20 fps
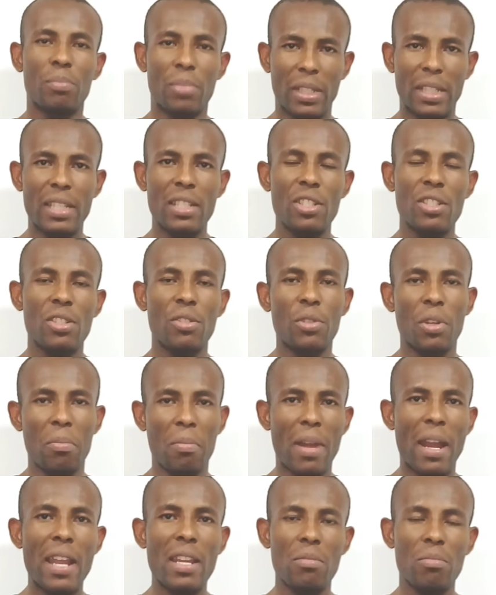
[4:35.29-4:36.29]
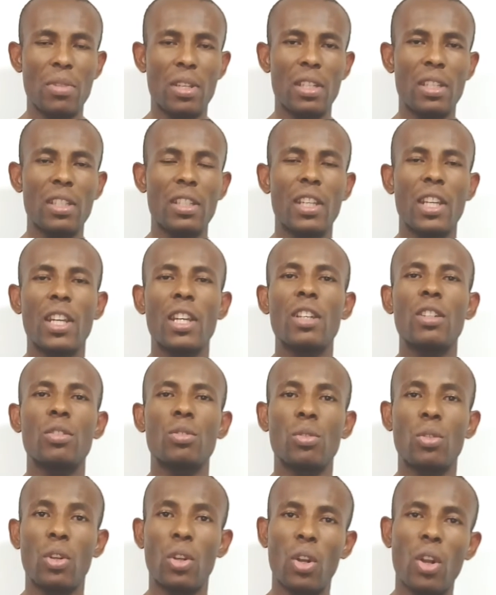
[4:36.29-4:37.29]
Please remind me
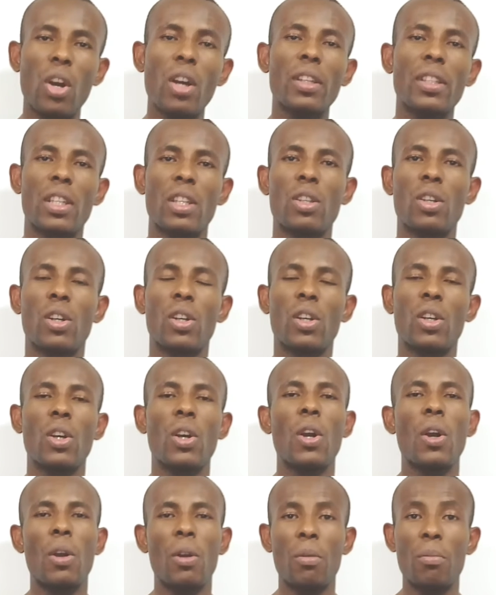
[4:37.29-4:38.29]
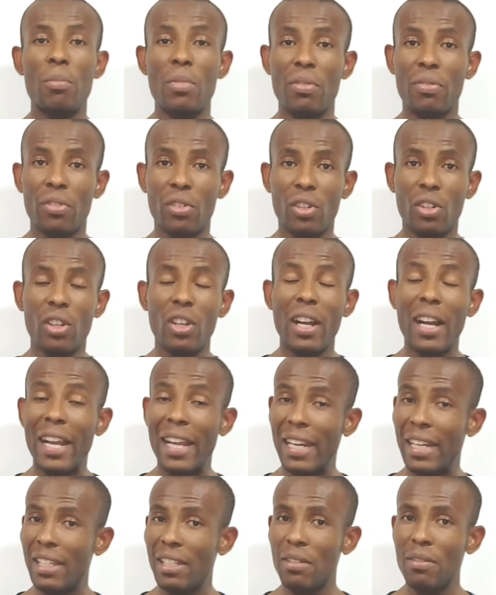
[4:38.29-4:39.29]
to lock the door before
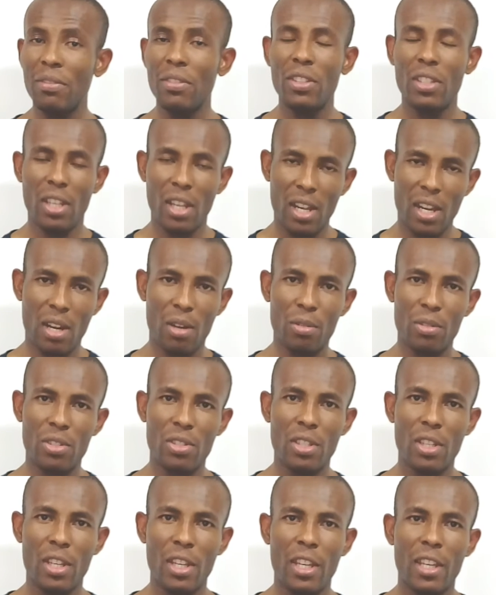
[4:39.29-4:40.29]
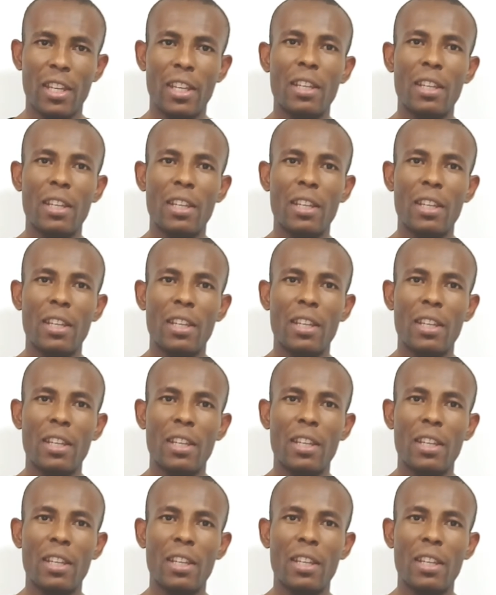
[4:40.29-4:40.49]
I leave the house.